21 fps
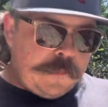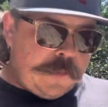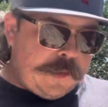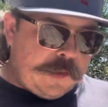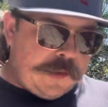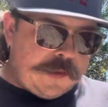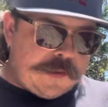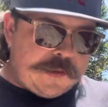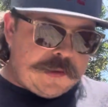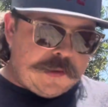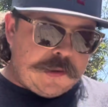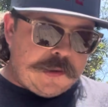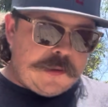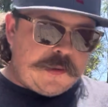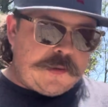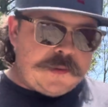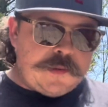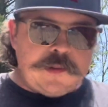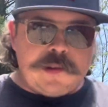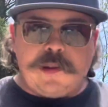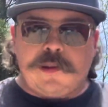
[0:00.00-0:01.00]
It's the
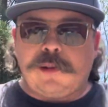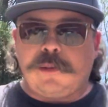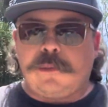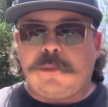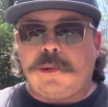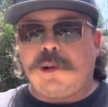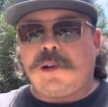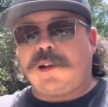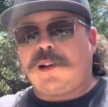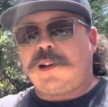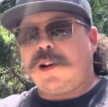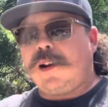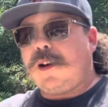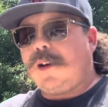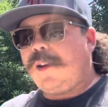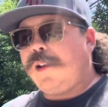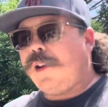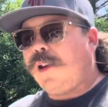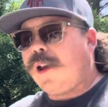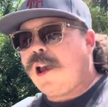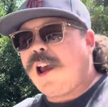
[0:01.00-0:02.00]
only wallet I
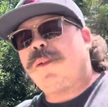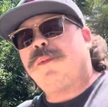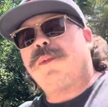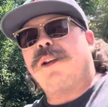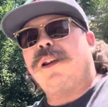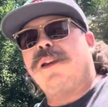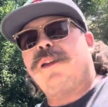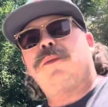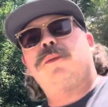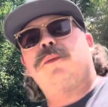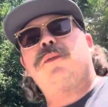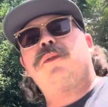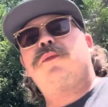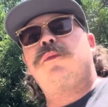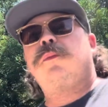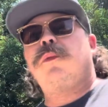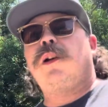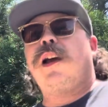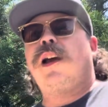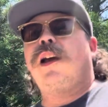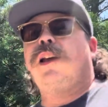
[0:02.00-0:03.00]
carry. I have another one
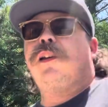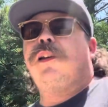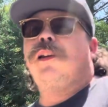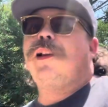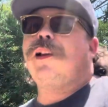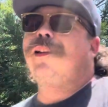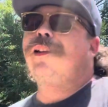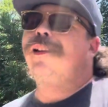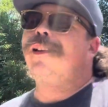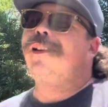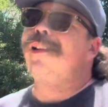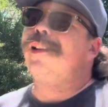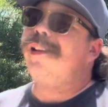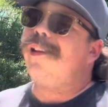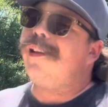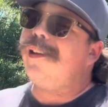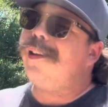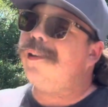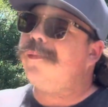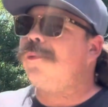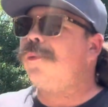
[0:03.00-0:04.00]
from Ryan and I carry it
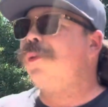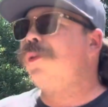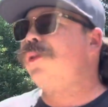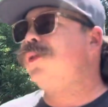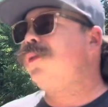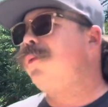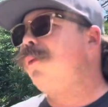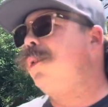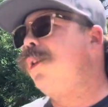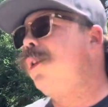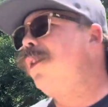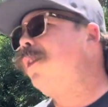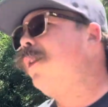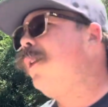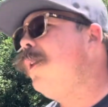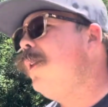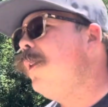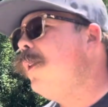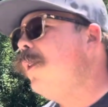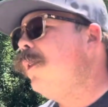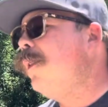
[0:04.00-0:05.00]
every once in a while
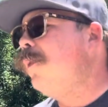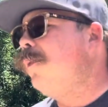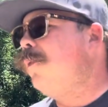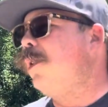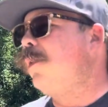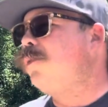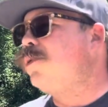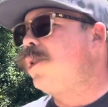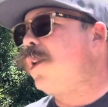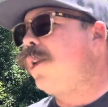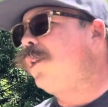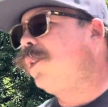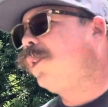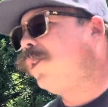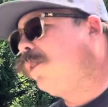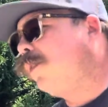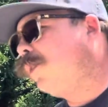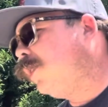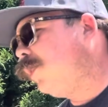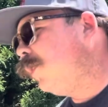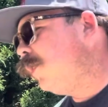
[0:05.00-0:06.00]
when I'm trying to
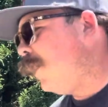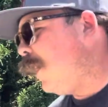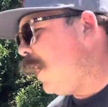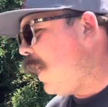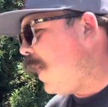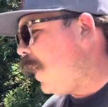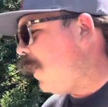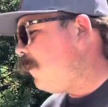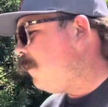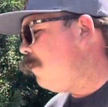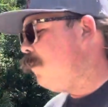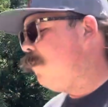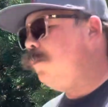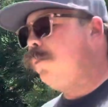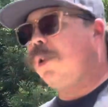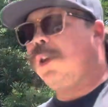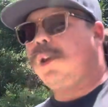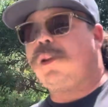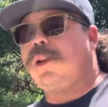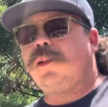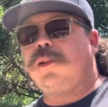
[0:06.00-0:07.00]
go a little light,
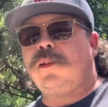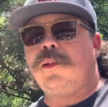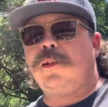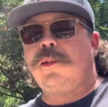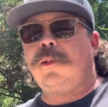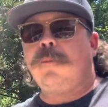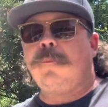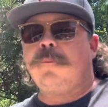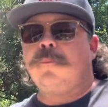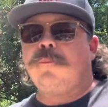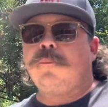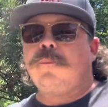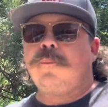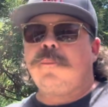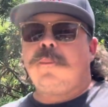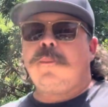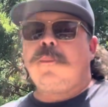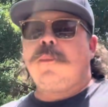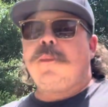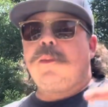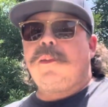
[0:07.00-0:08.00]
but
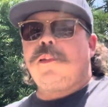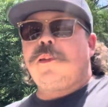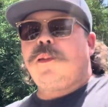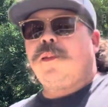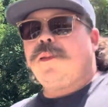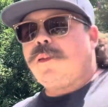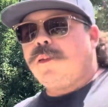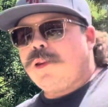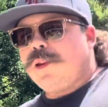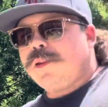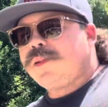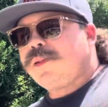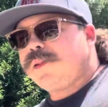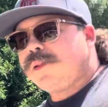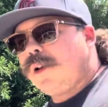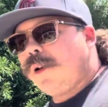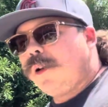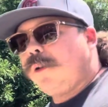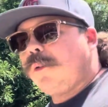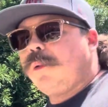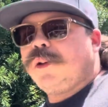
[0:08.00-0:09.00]
this is
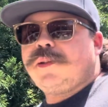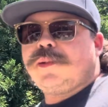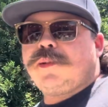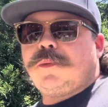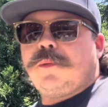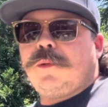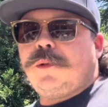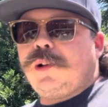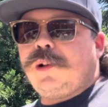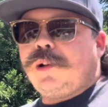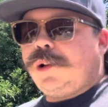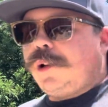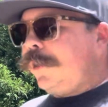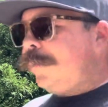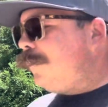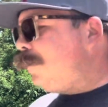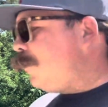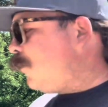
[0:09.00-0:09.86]
always the one here.